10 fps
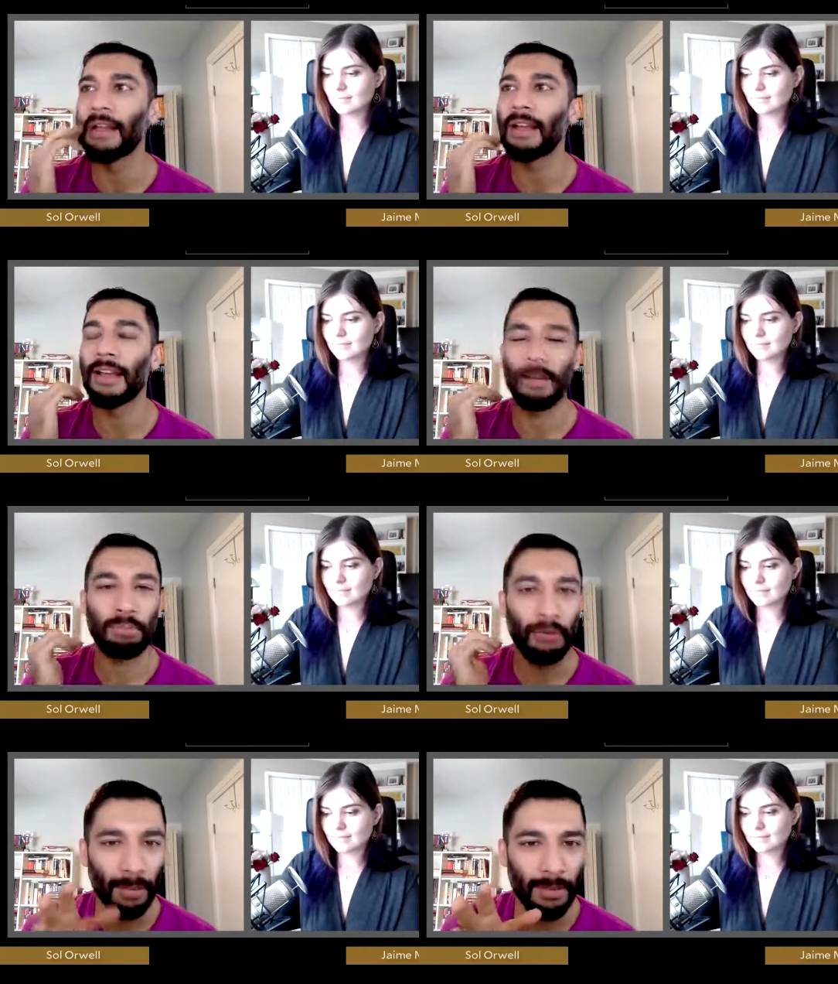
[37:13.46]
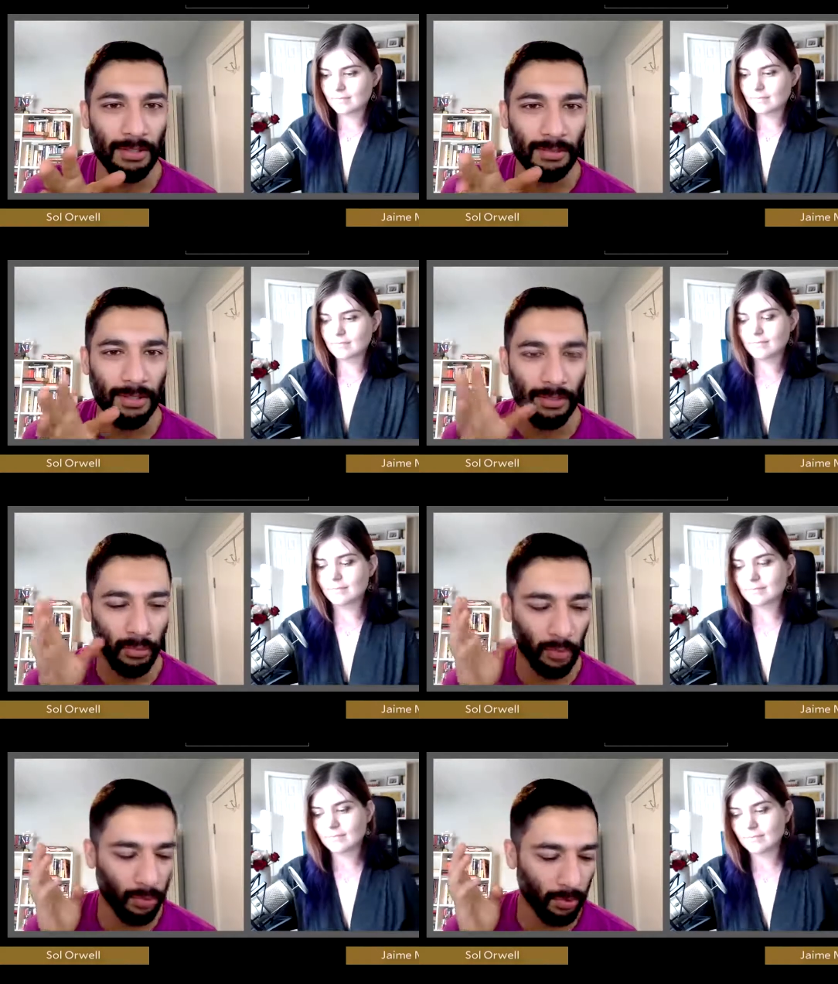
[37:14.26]
Speaker 1: And I promise you, this
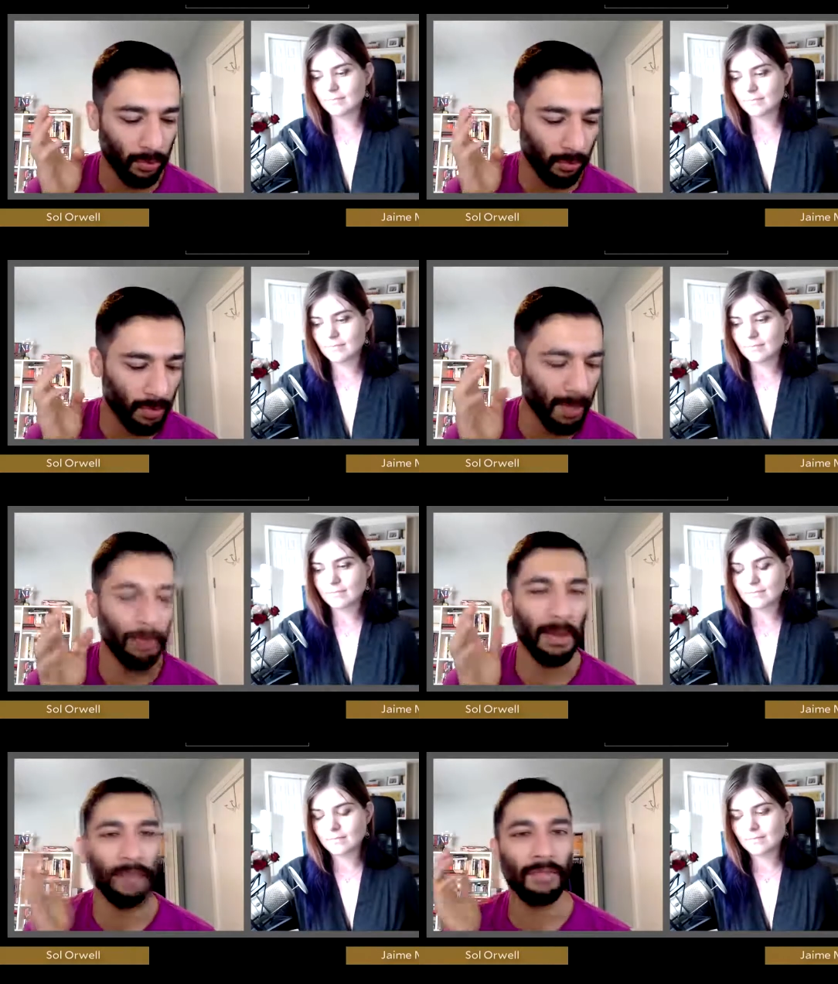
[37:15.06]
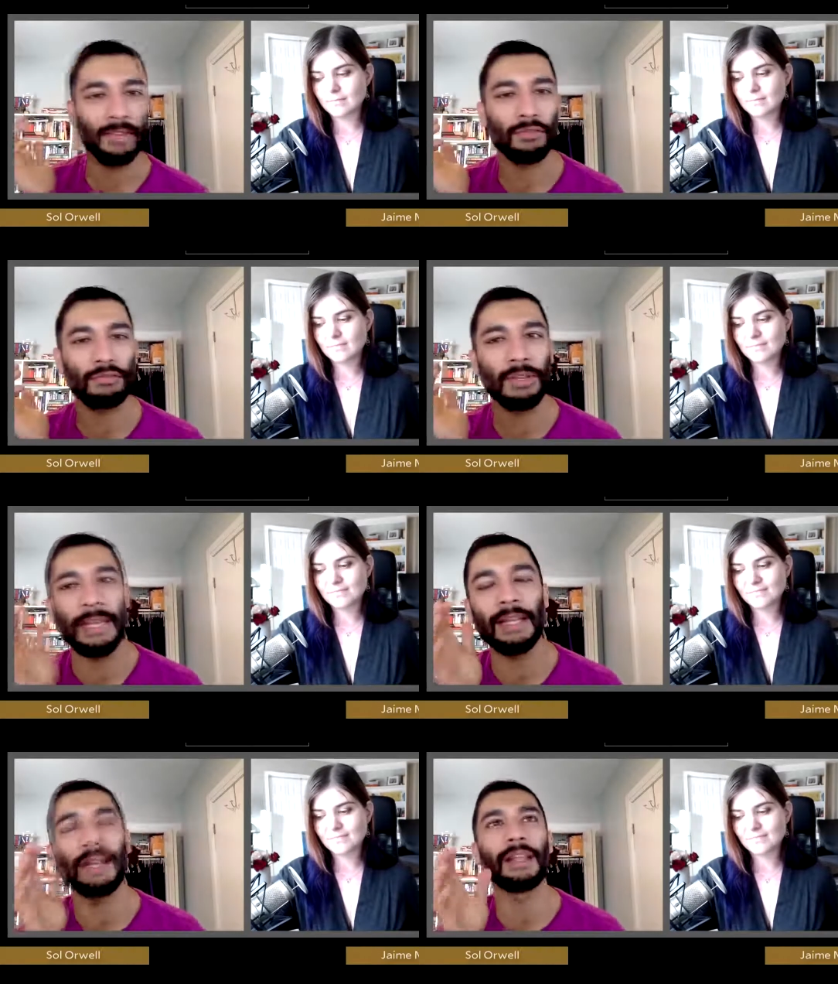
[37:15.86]
will reap benefits you
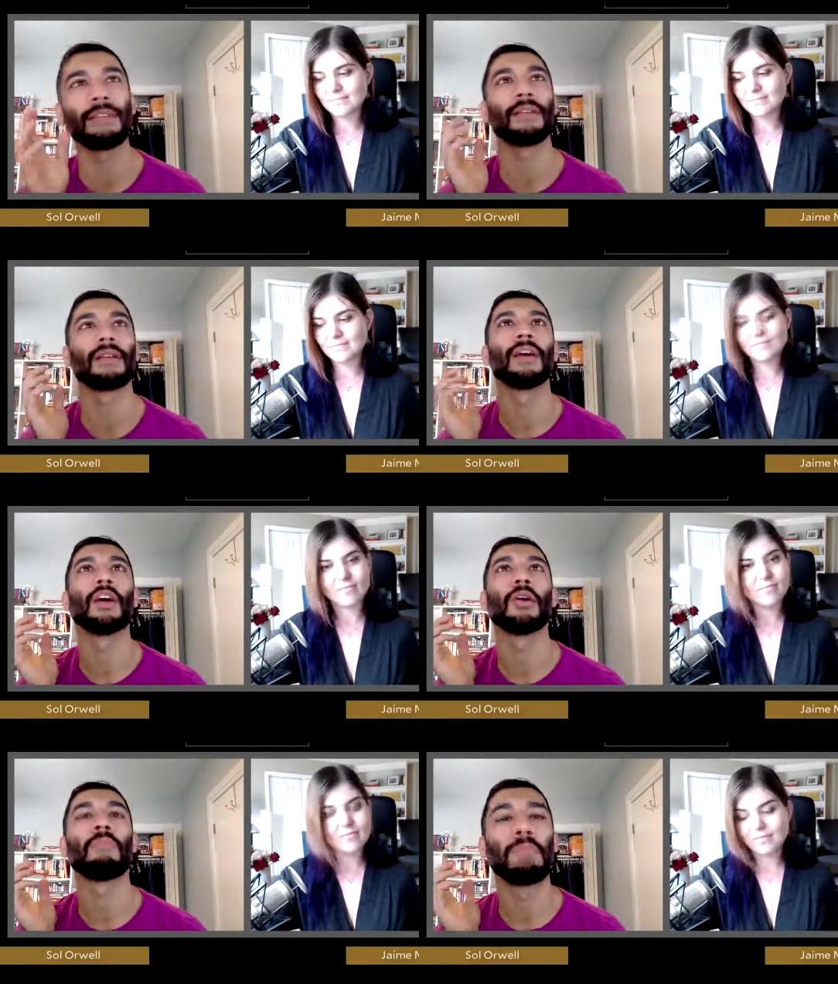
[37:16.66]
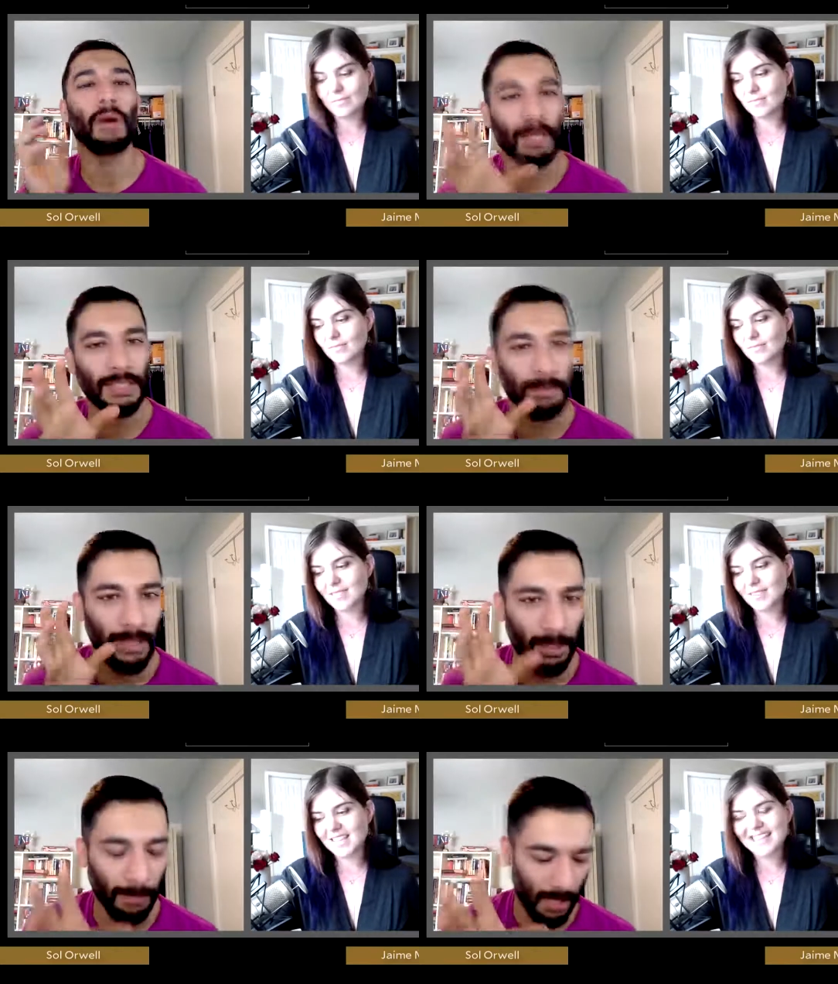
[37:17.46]
cannot even
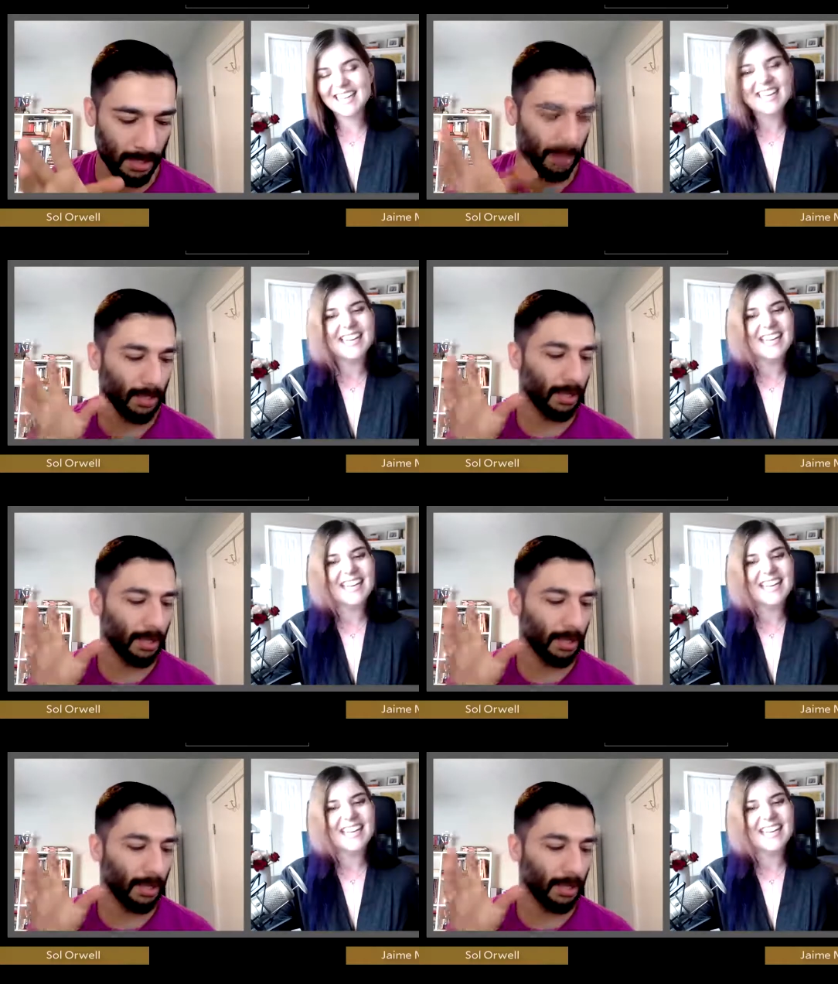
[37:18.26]
possibly imagine.